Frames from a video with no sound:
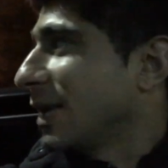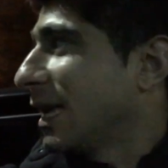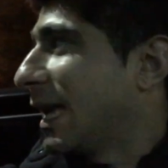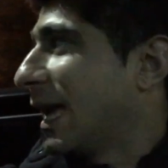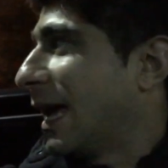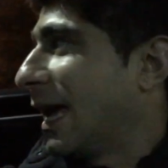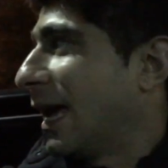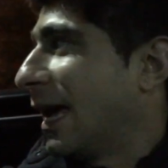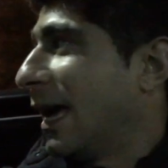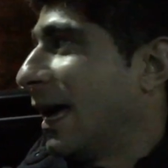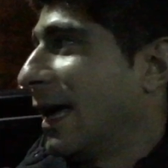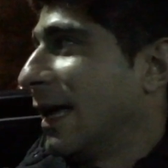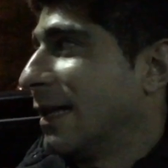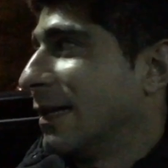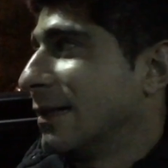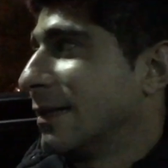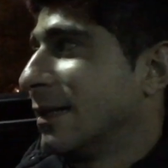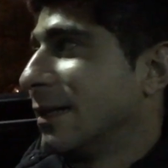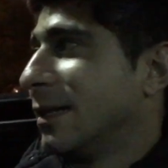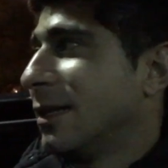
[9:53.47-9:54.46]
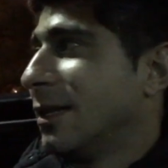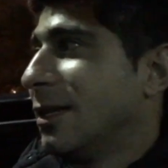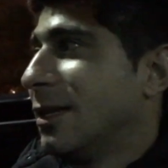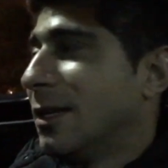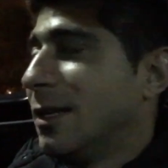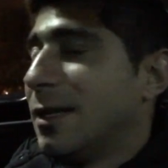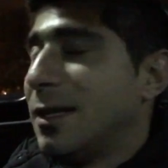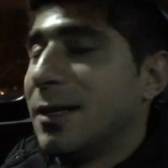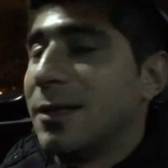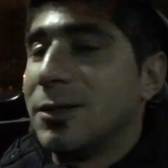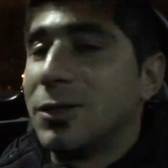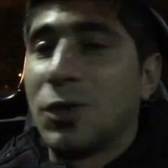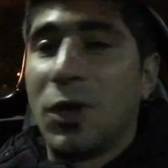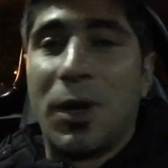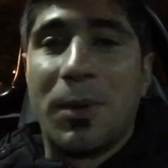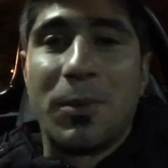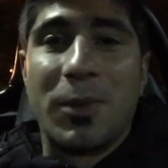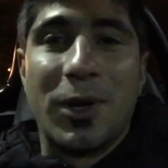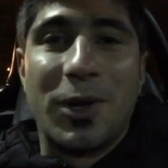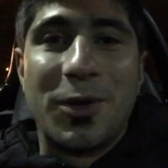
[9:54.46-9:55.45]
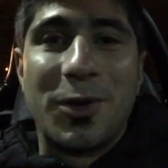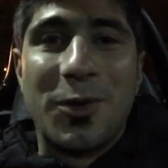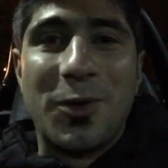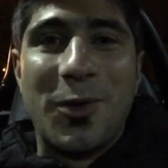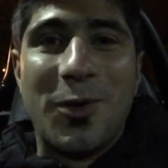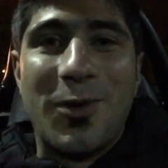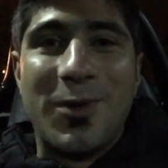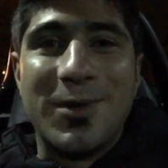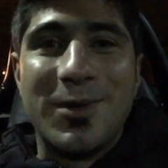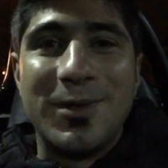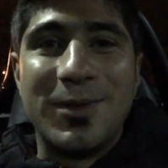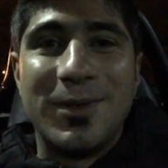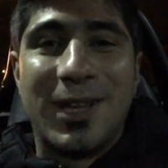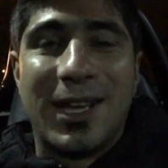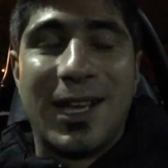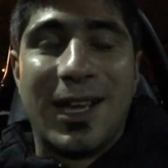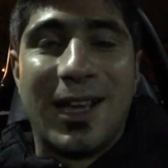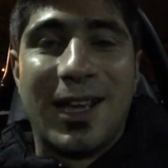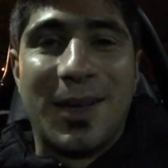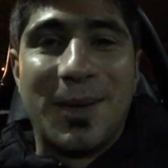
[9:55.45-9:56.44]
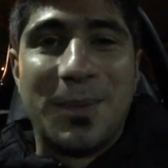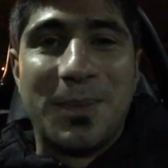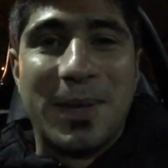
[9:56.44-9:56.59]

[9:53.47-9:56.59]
and so I'm gonna go uh,